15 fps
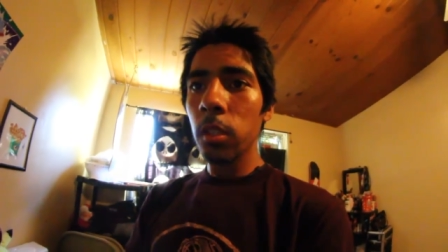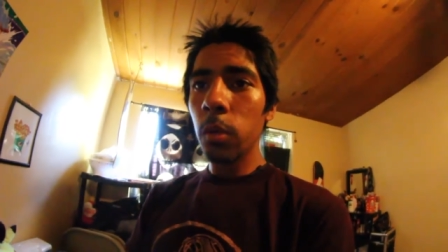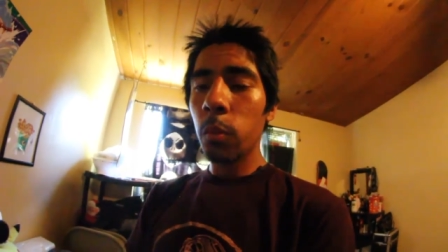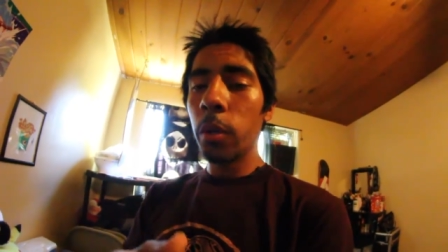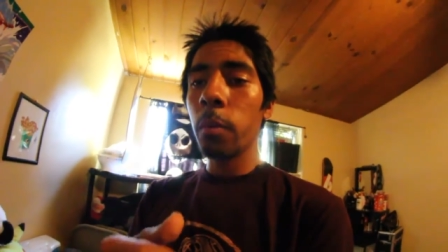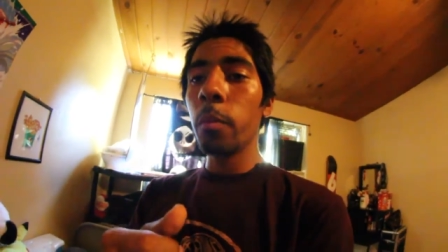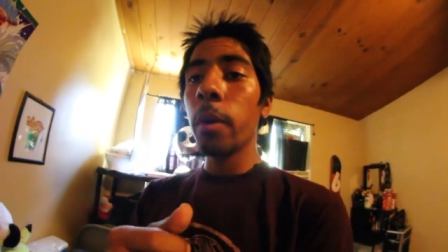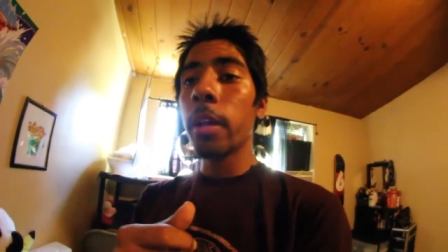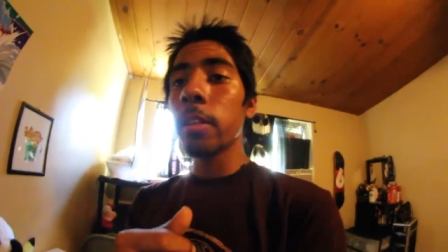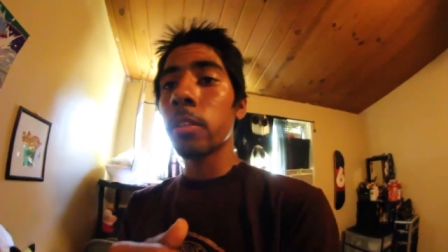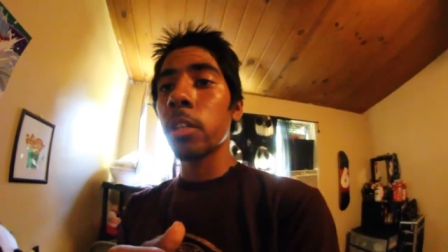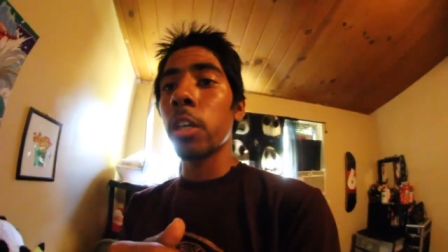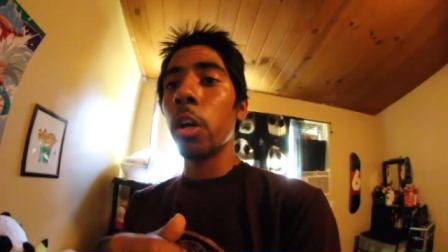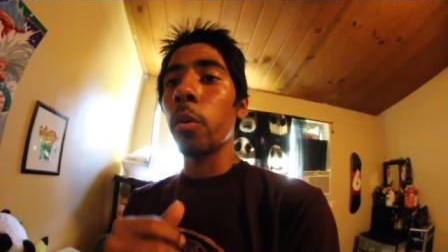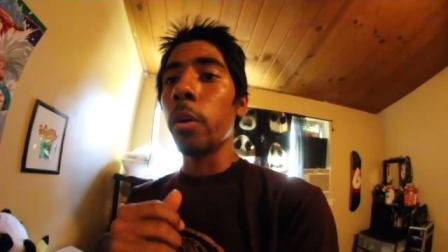we went
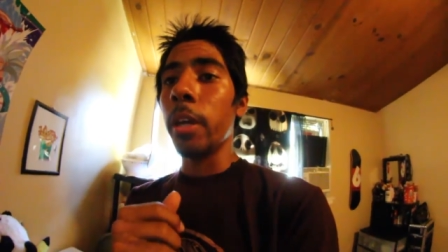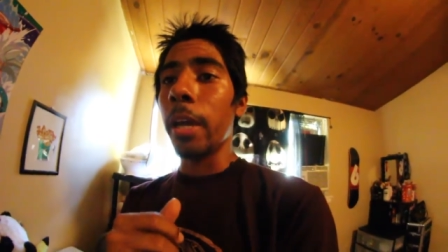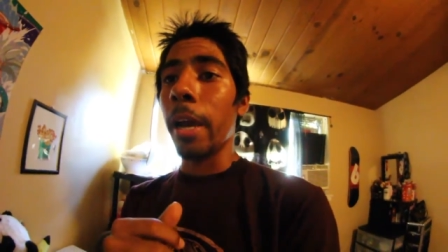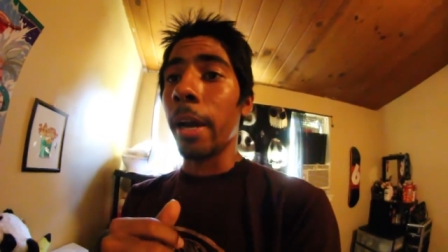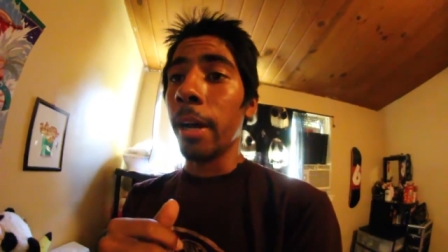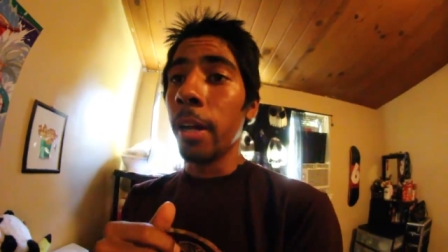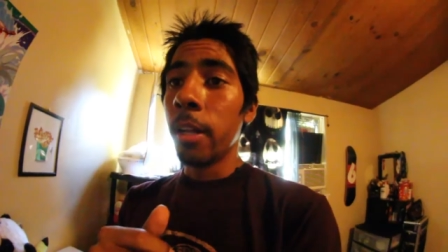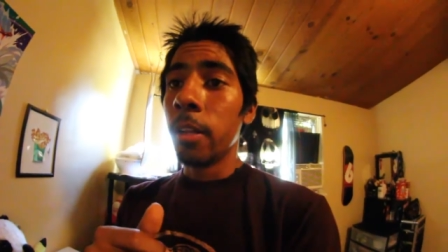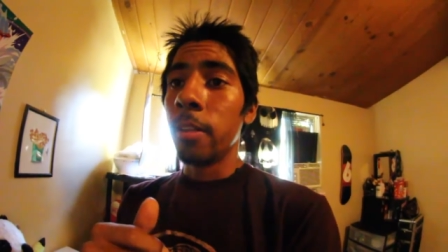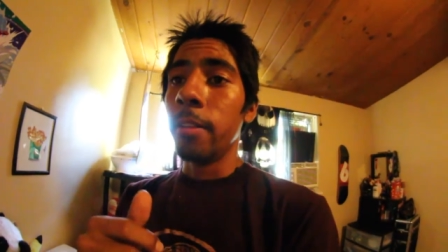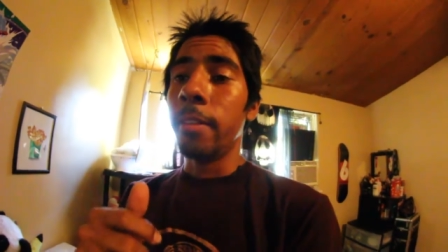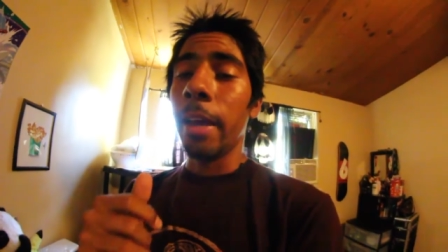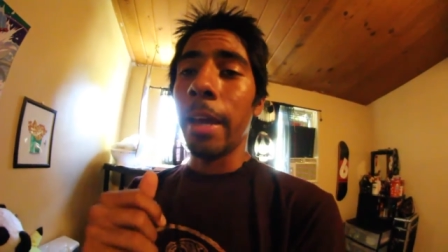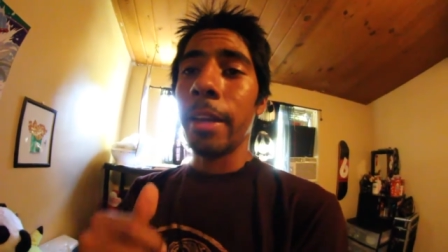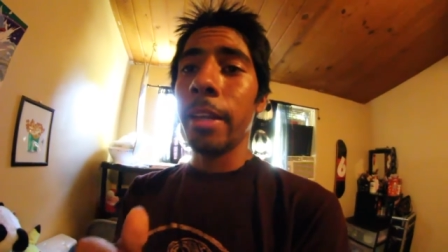to go eat at
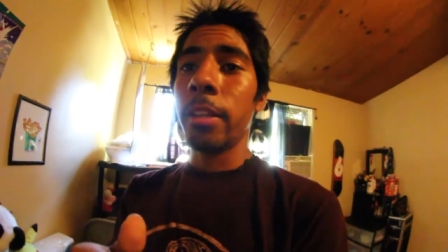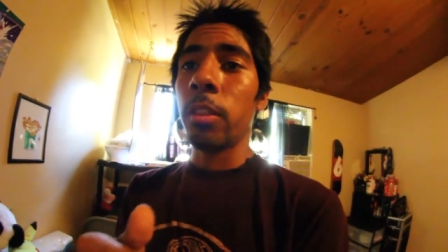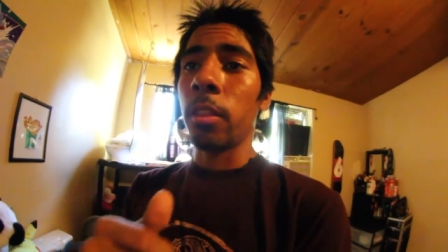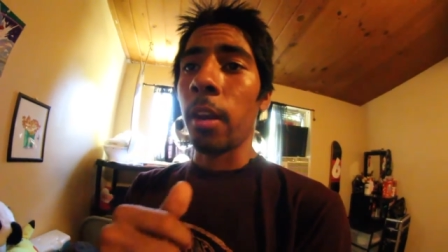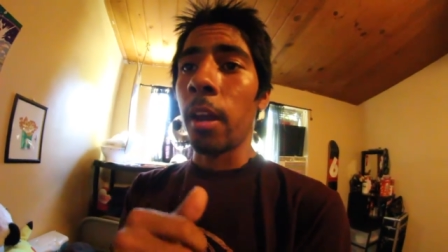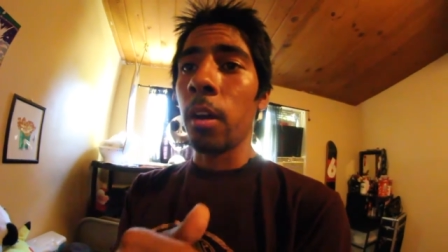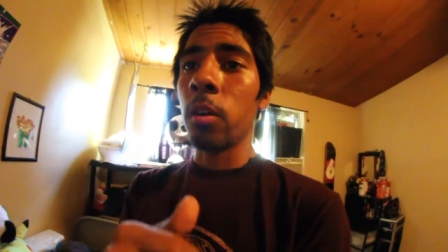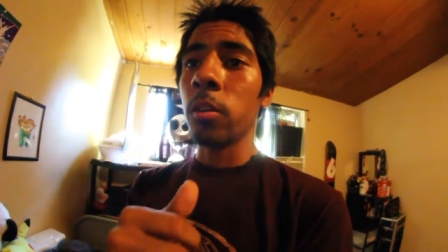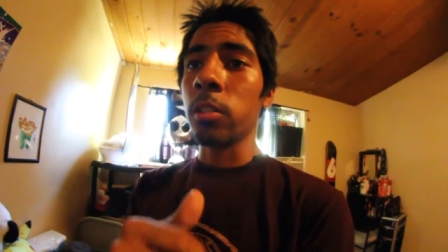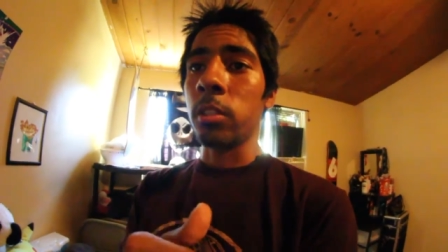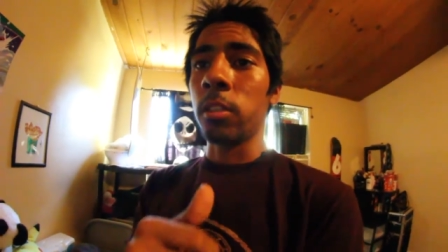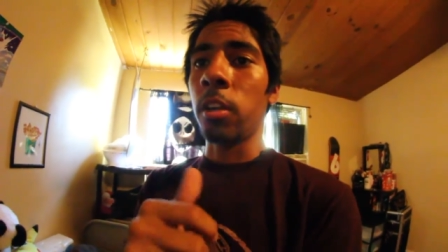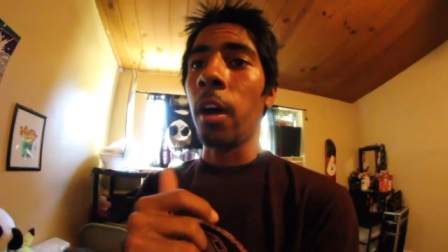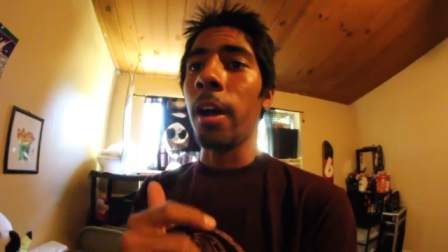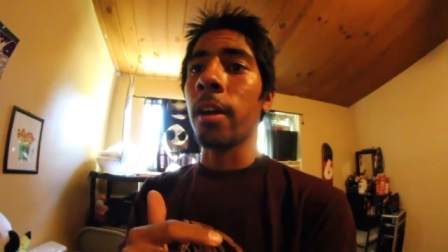Danny Trejo's
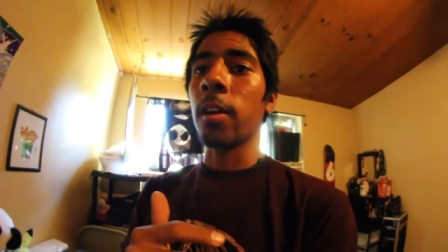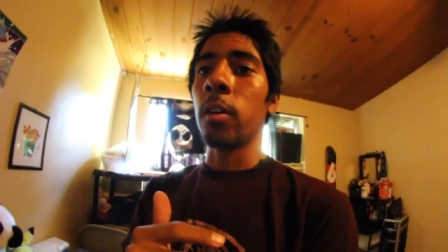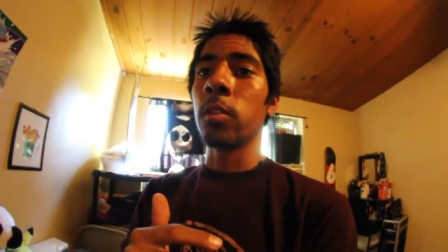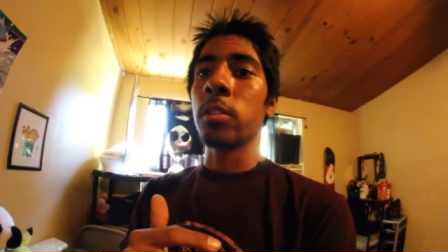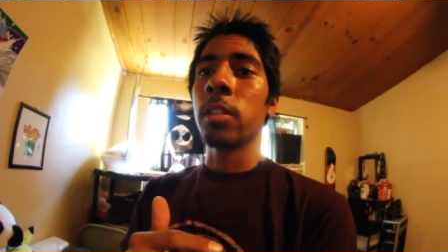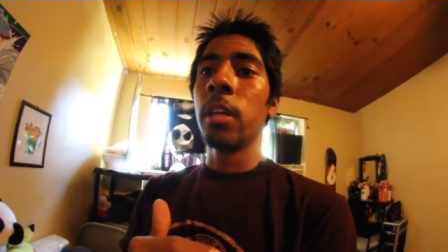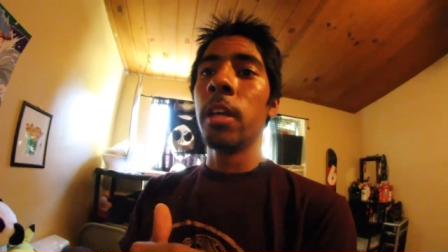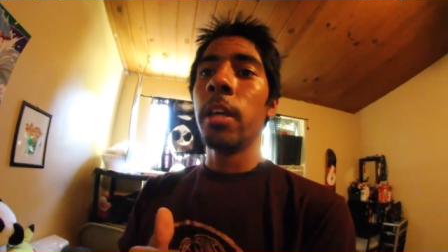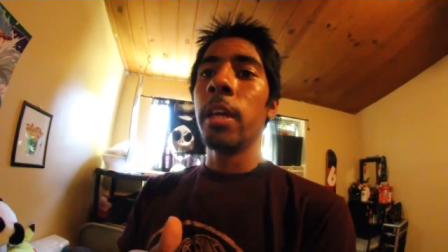Tacos.